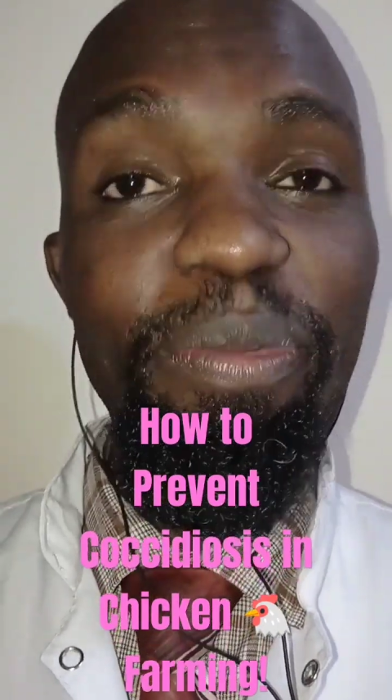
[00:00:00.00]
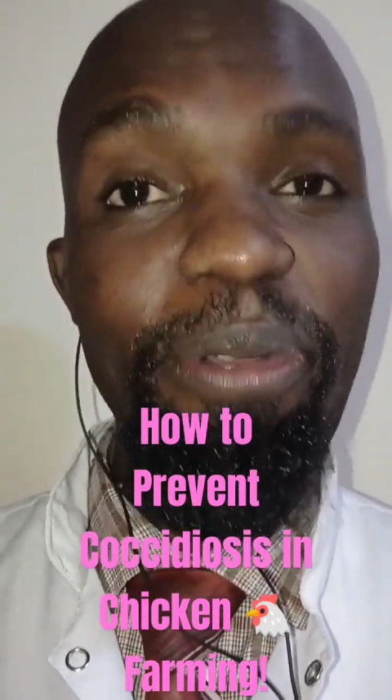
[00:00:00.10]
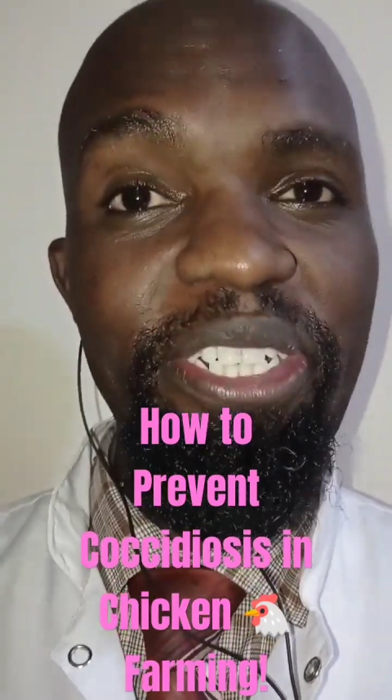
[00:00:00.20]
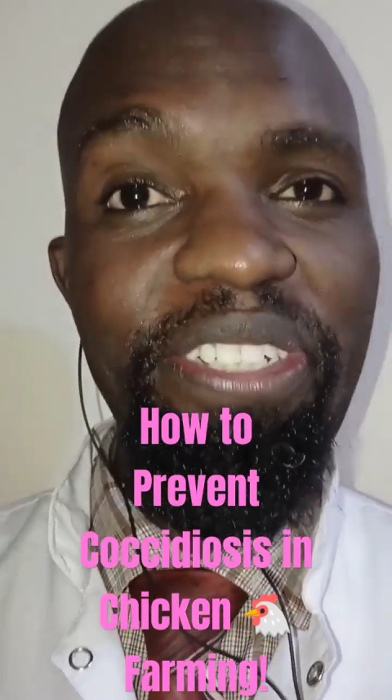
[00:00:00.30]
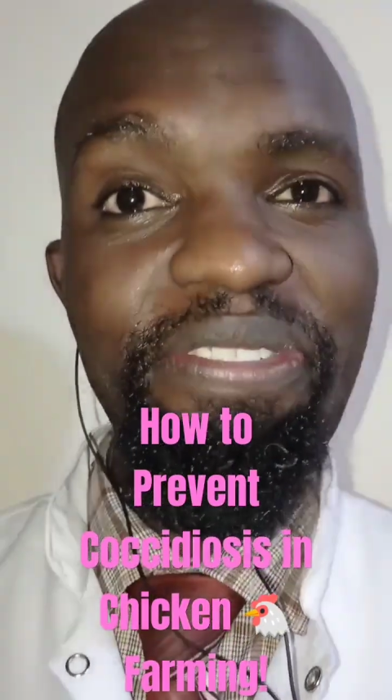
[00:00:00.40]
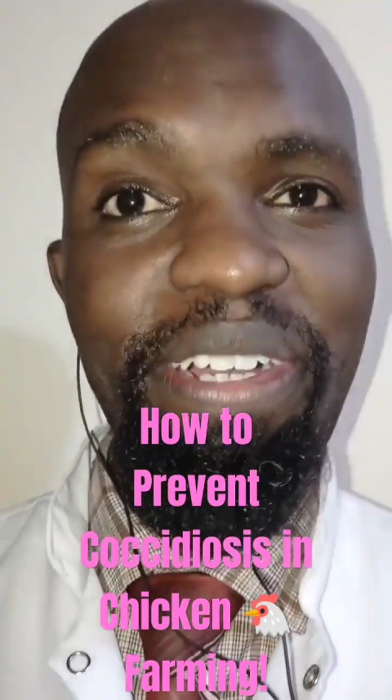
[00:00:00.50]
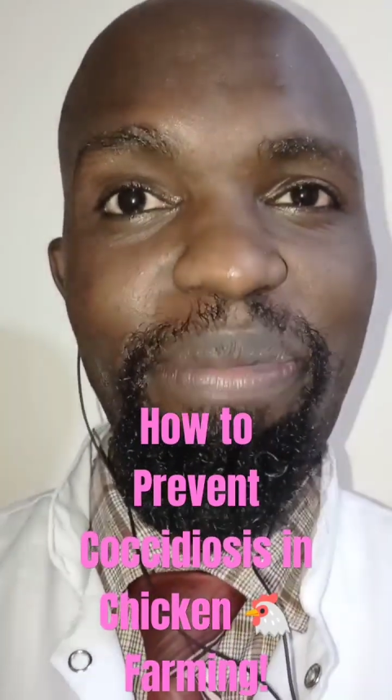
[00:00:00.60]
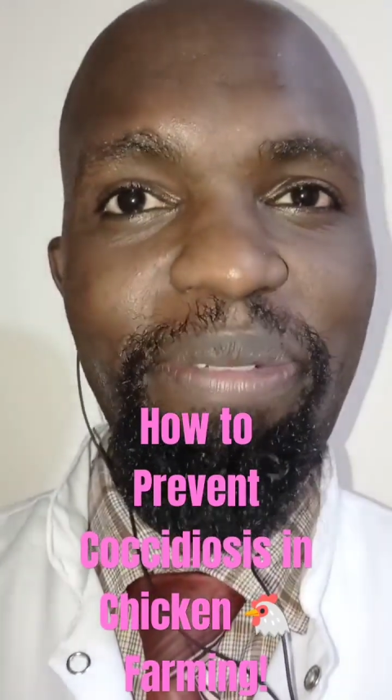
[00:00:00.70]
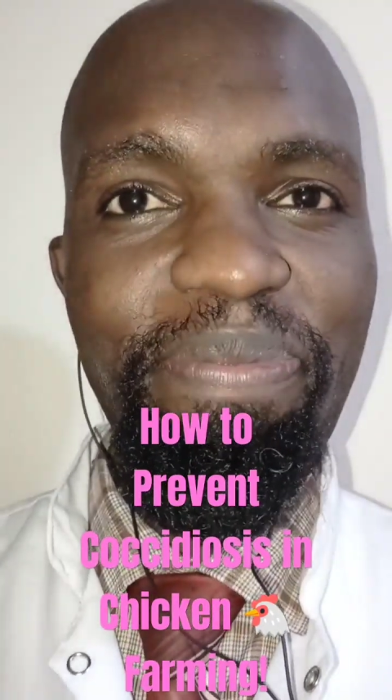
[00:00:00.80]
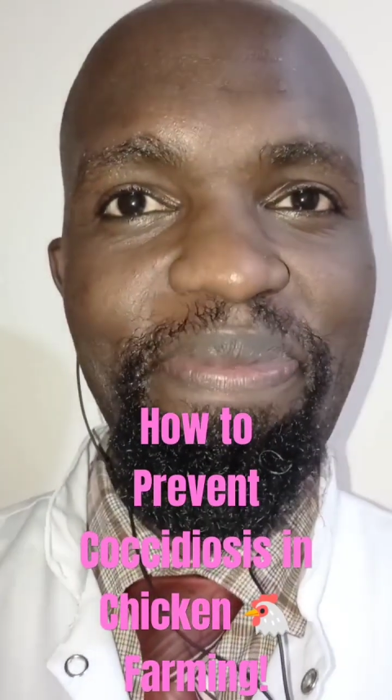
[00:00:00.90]
Hello, poultry
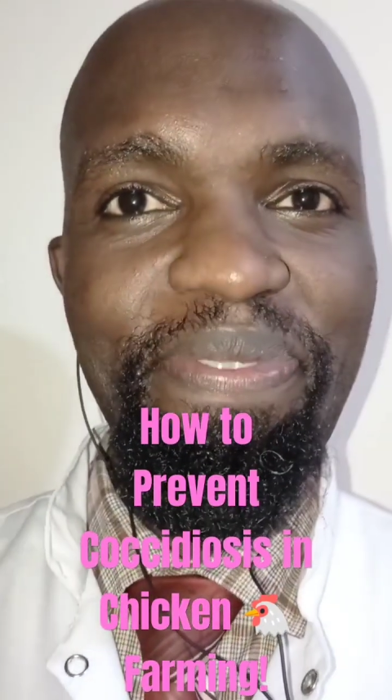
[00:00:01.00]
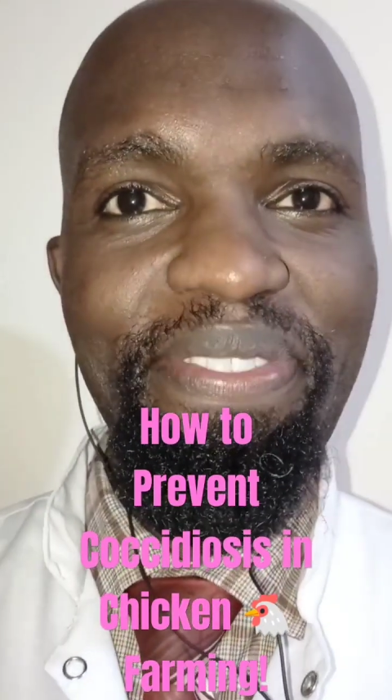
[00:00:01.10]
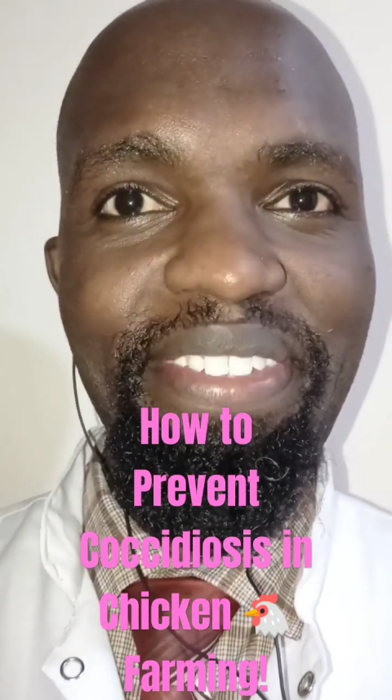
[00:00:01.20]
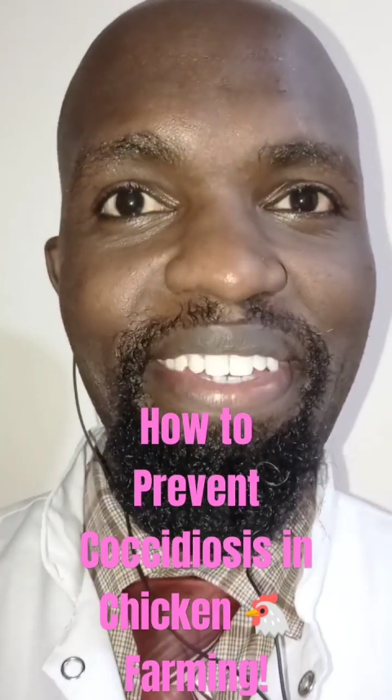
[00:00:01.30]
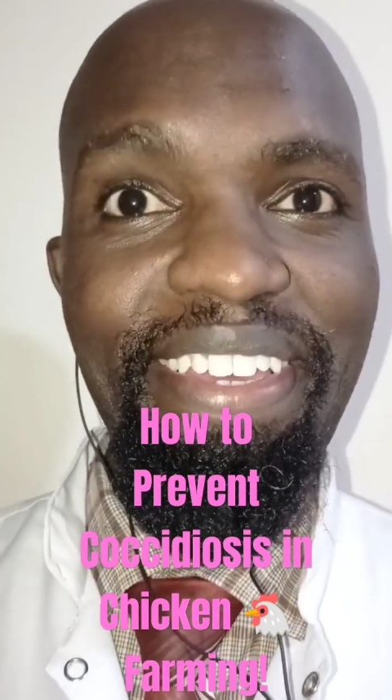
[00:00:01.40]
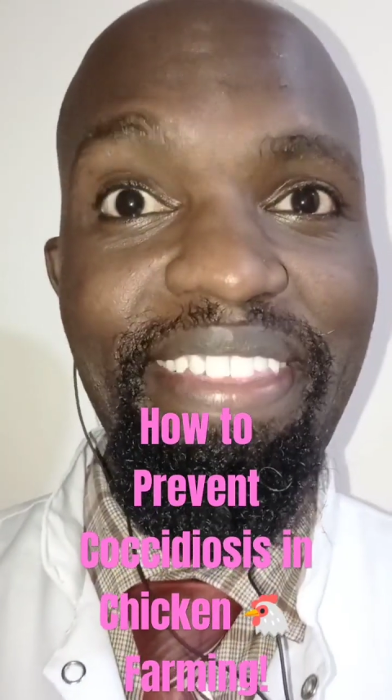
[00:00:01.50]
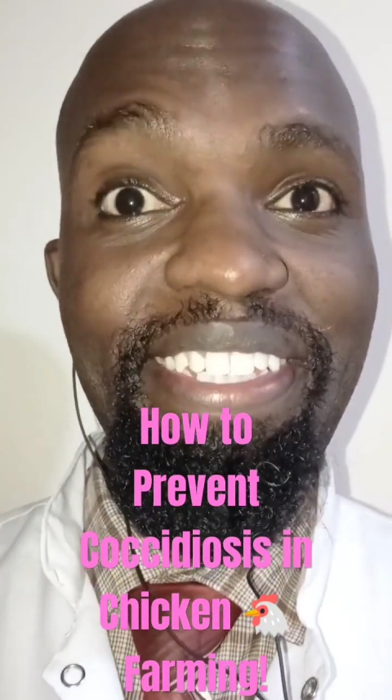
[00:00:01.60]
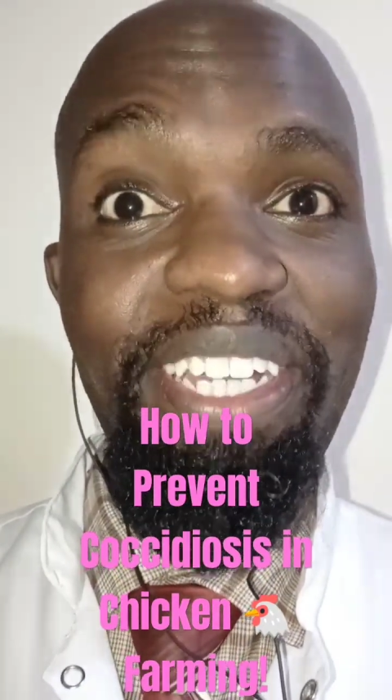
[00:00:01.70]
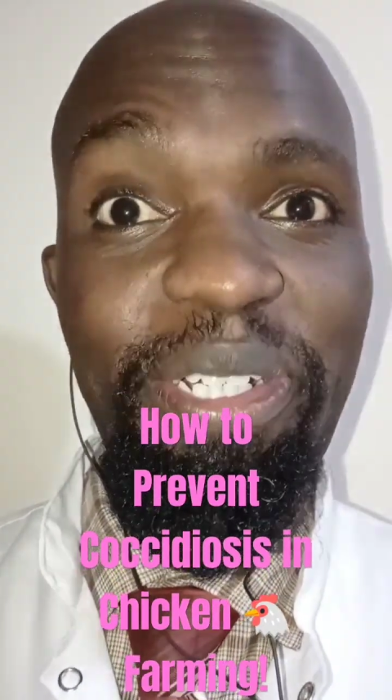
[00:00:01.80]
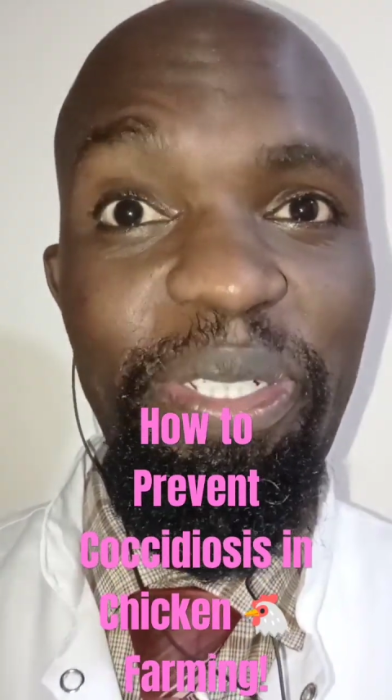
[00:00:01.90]
farmer. This is a